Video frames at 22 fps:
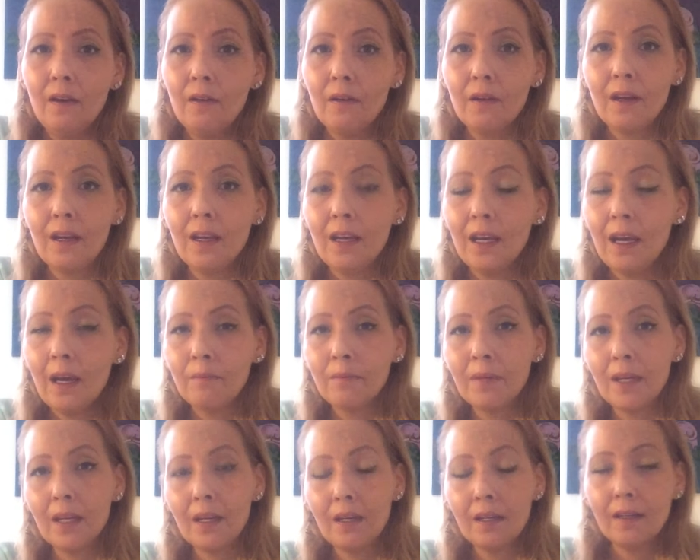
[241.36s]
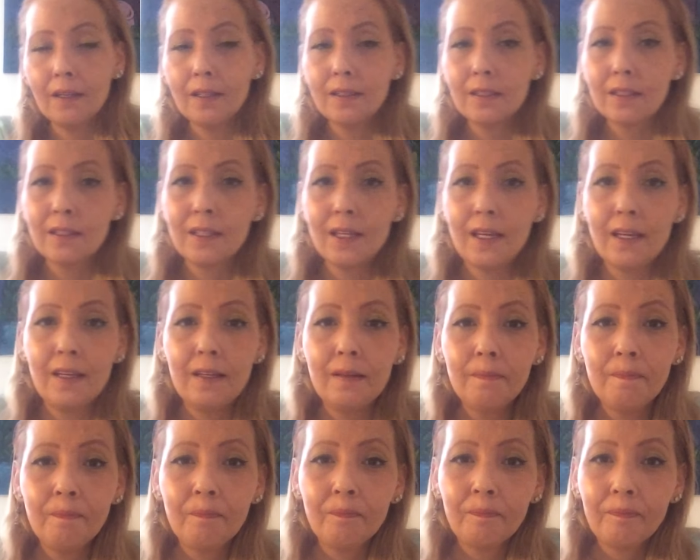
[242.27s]
Okay, I'm getting insane.
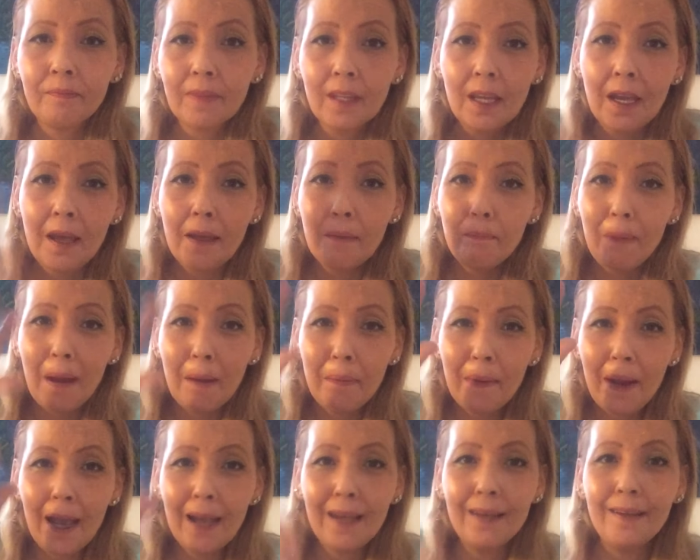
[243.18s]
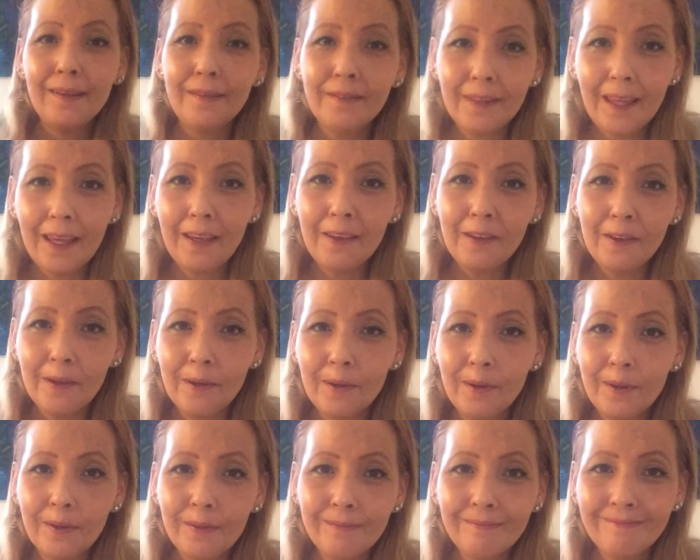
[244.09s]
Bye bye. Thank
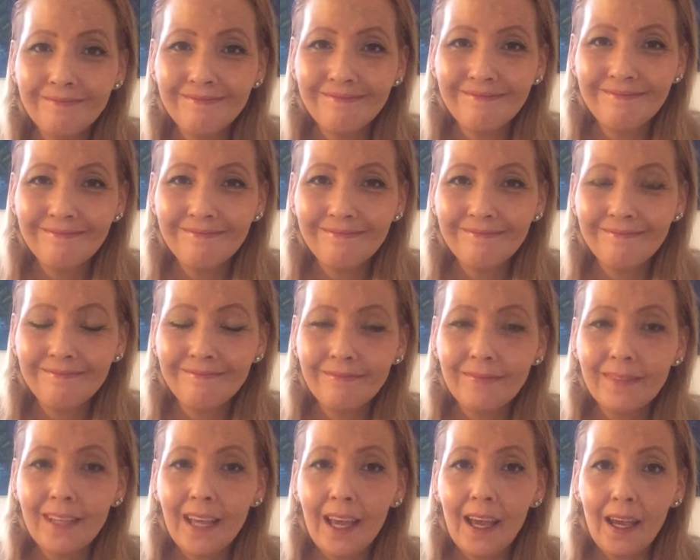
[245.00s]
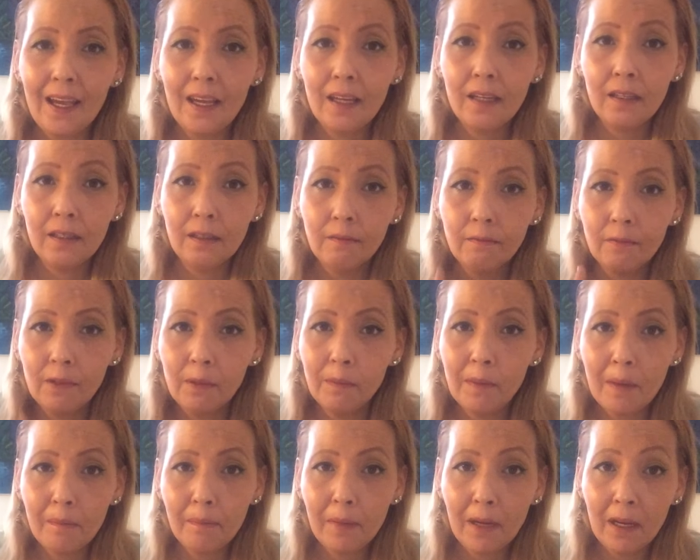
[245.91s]
you. And
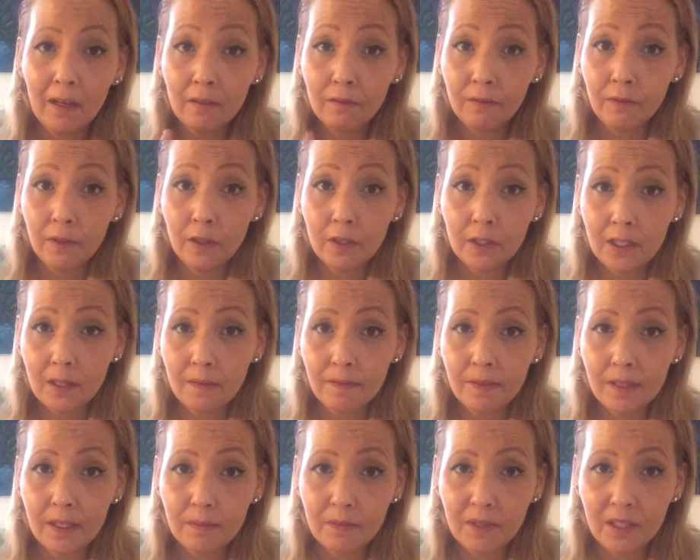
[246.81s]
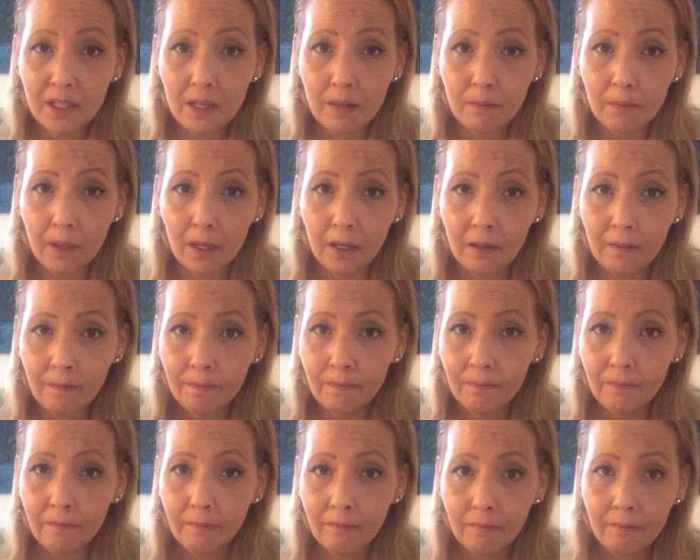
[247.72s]
remember, 1st of September.
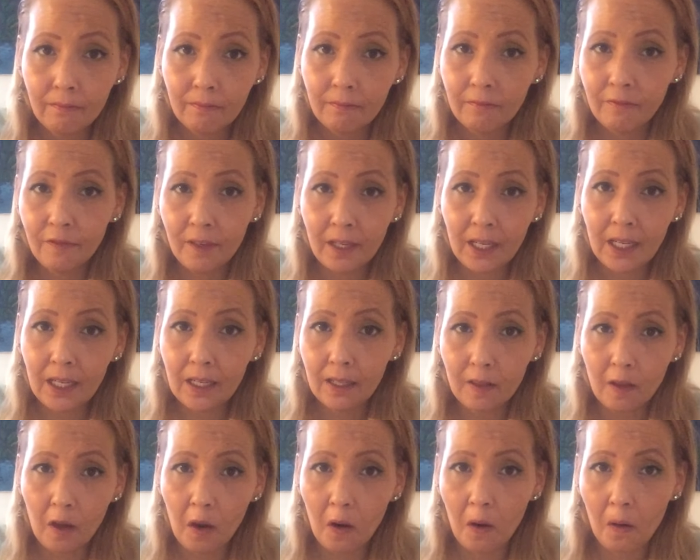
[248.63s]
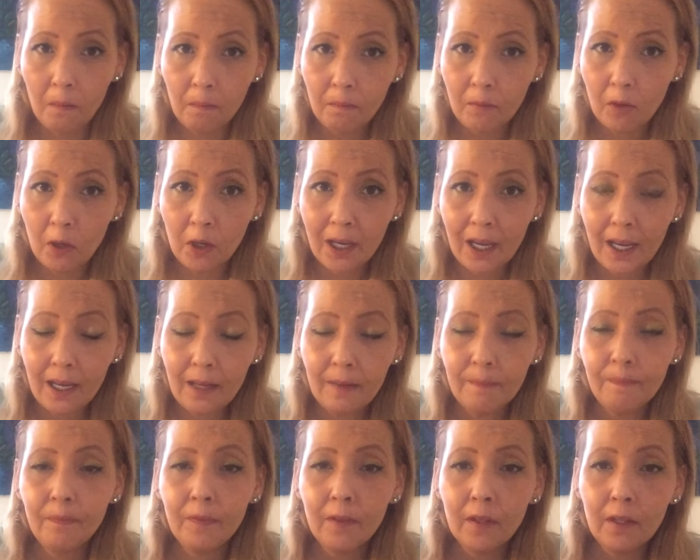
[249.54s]
Finito, okay?
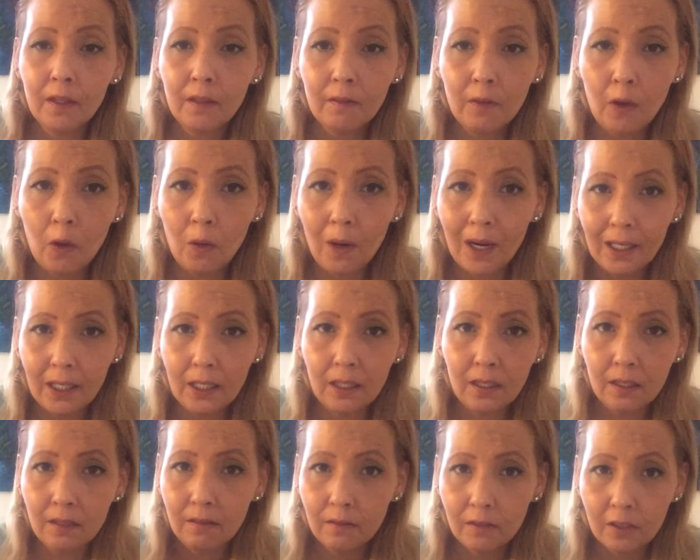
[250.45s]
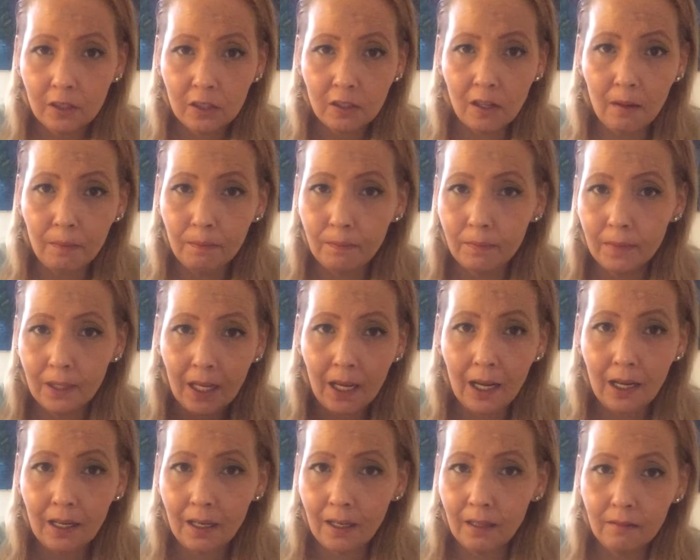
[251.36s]
Wadi, stop,
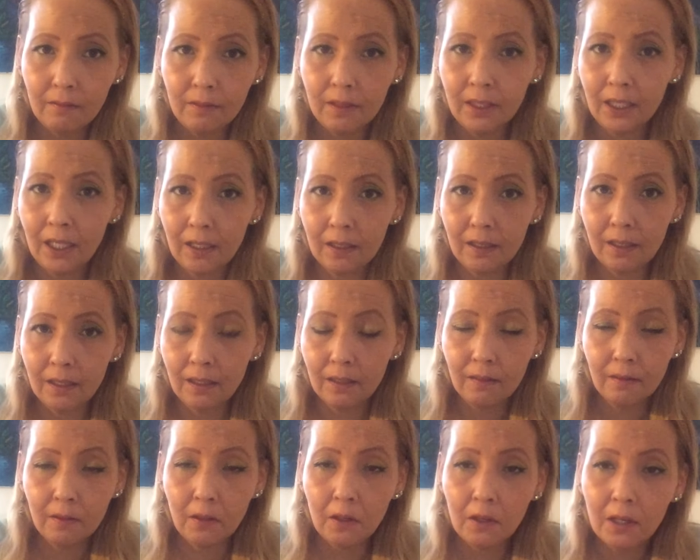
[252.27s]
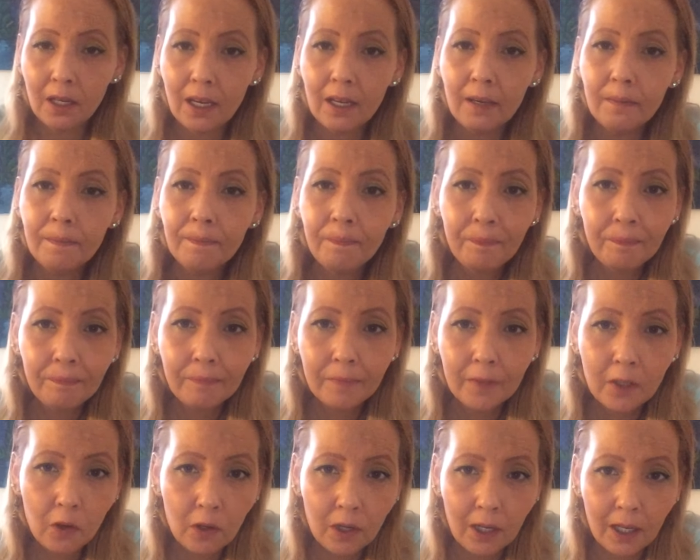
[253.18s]
nada, niente, okay?
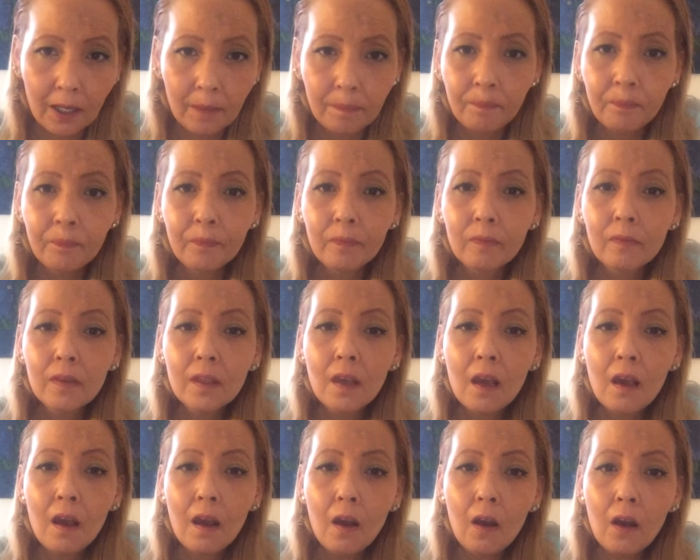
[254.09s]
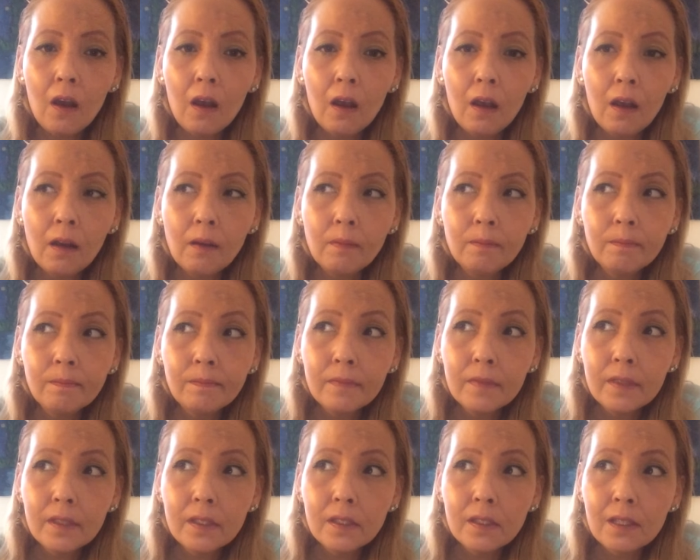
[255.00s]
Okay. Um,
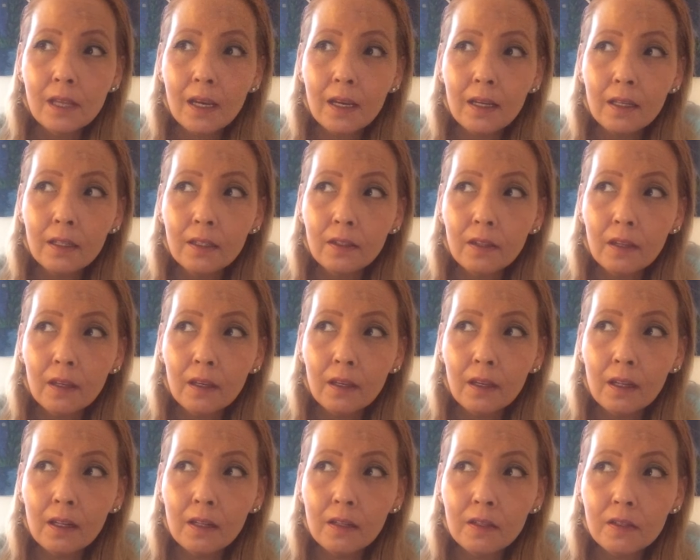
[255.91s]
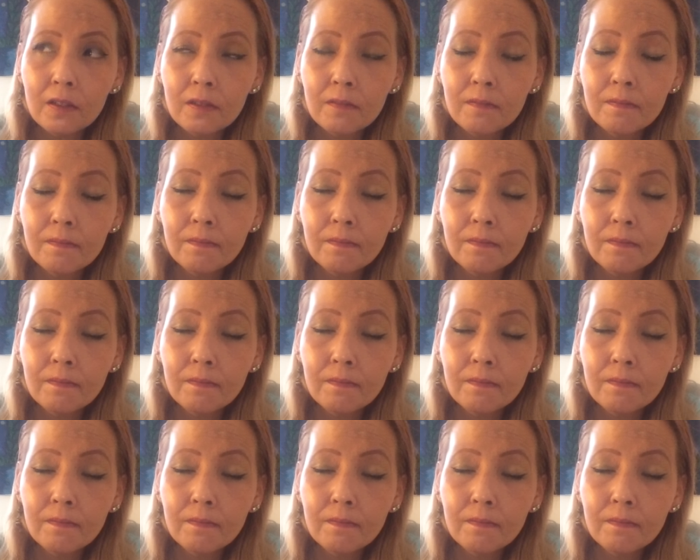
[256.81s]
is there anything else?